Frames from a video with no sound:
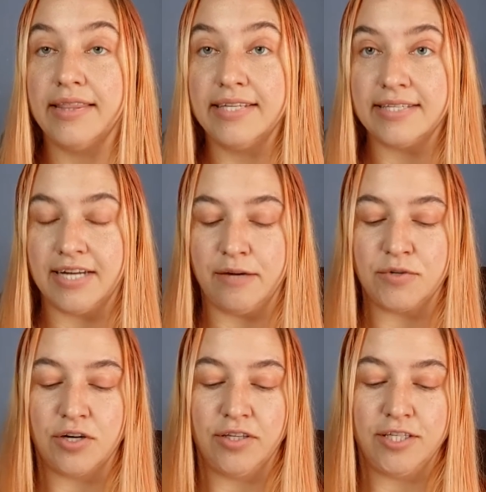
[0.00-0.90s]
This time,
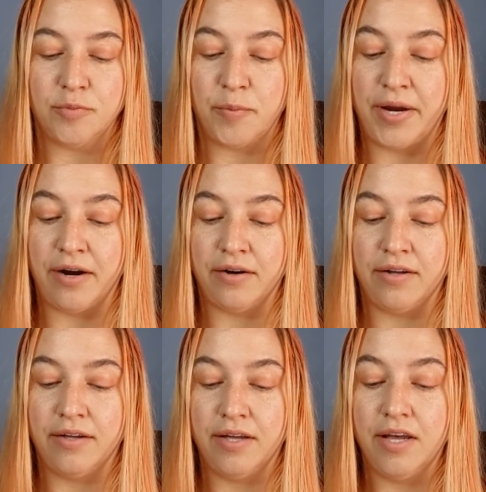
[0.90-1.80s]
Charlene's prepared.
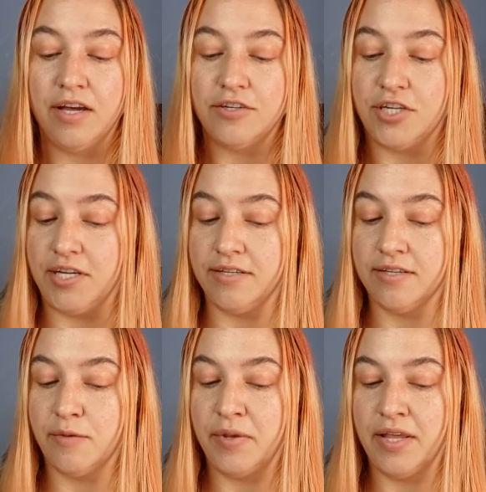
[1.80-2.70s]
She
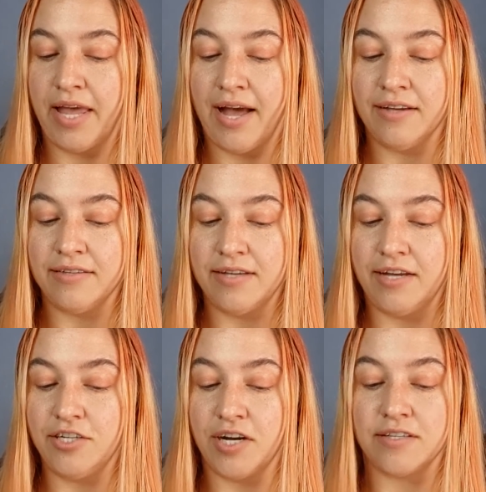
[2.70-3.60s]
eases up on the gas
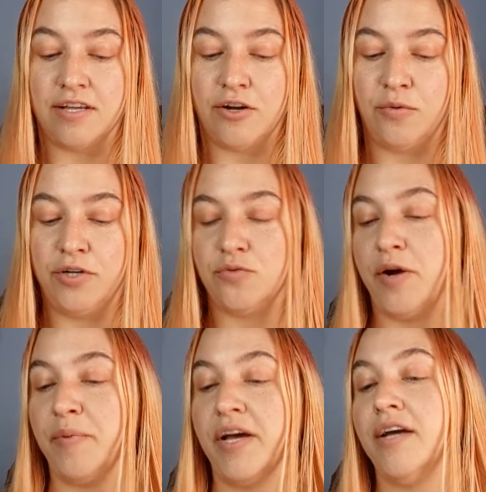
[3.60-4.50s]
and checks that no one is
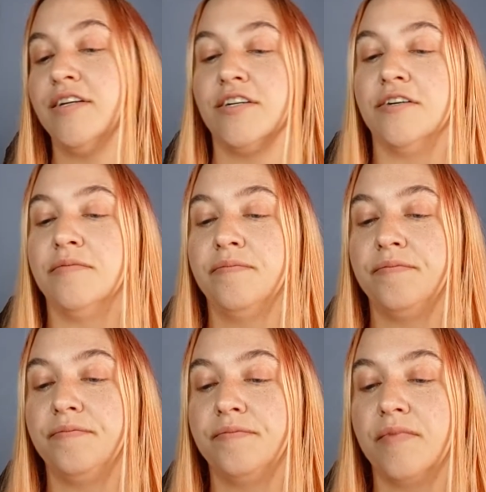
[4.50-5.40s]
right behind her.
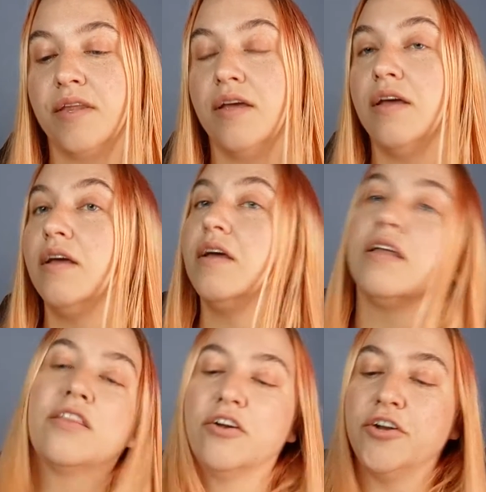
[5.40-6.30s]

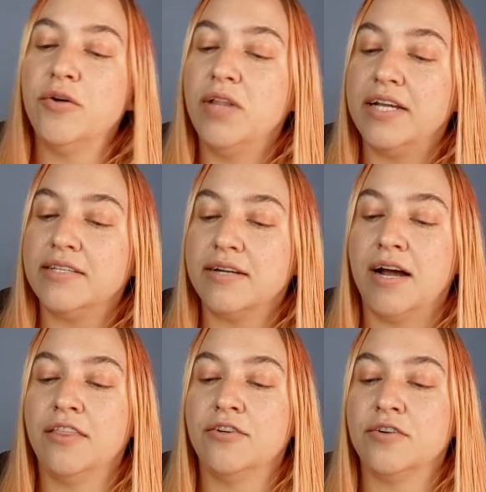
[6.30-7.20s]
There are no lights in
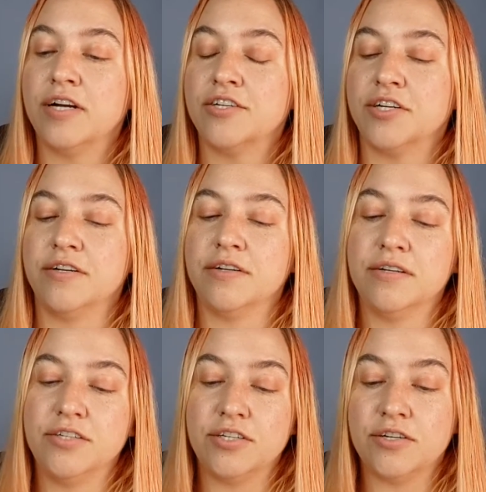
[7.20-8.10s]
either direction,
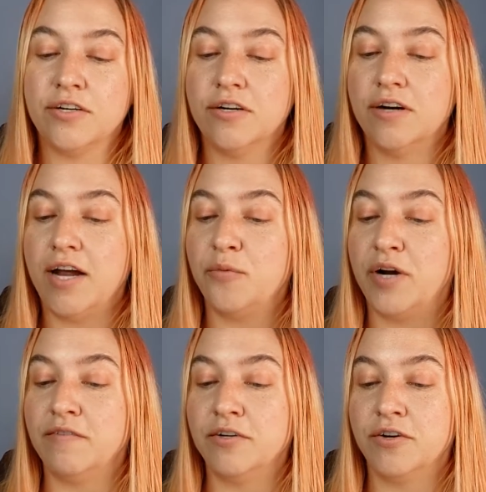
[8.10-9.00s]
just her and
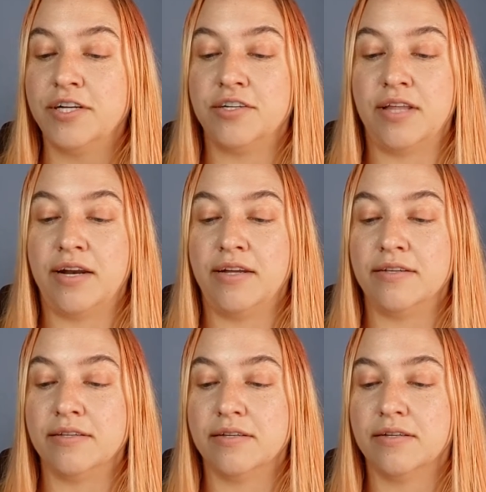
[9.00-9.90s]
whatever creature that
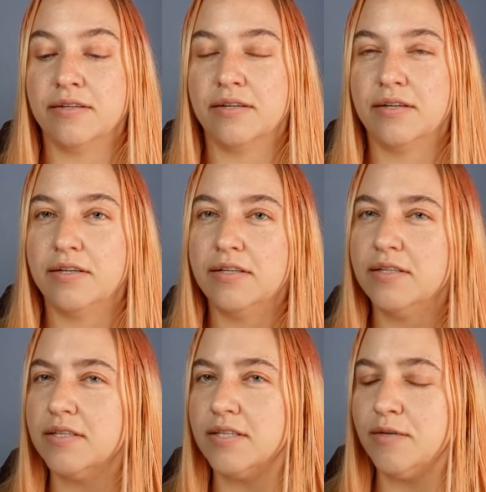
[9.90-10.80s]
is.
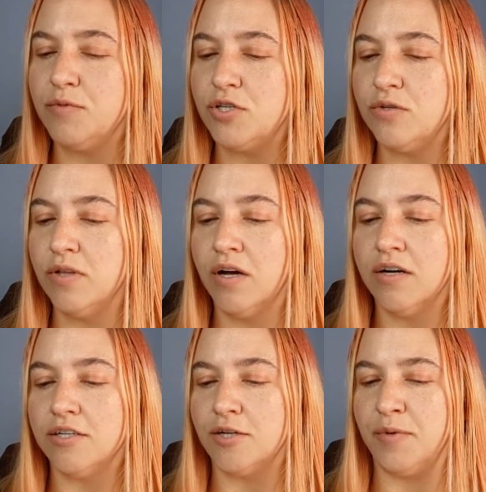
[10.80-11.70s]
Seems too
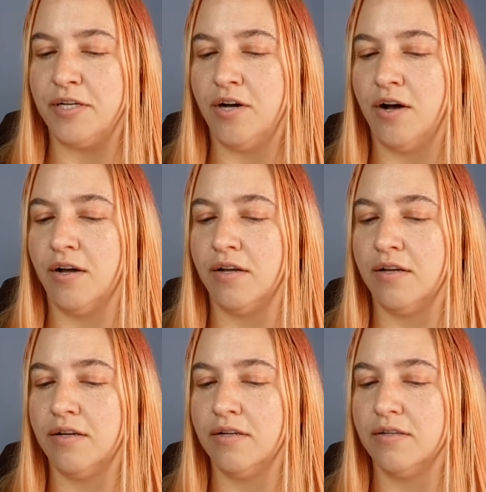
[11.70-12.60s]
large to be a dog.
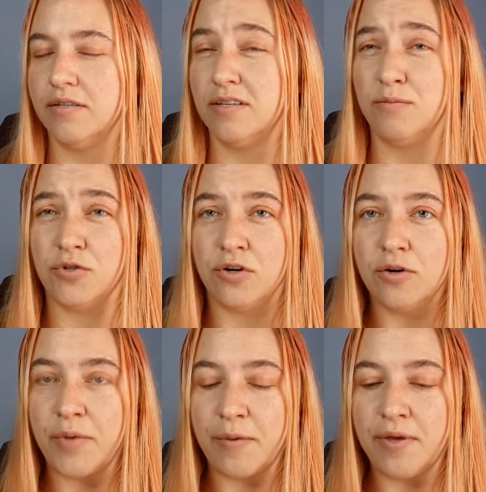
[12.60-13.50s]
Some
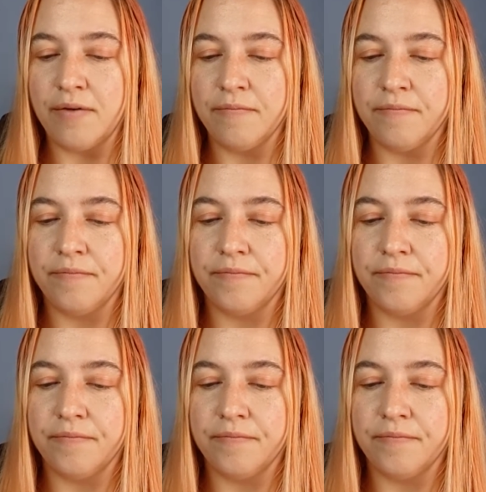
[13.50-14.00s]
drunk, maybe?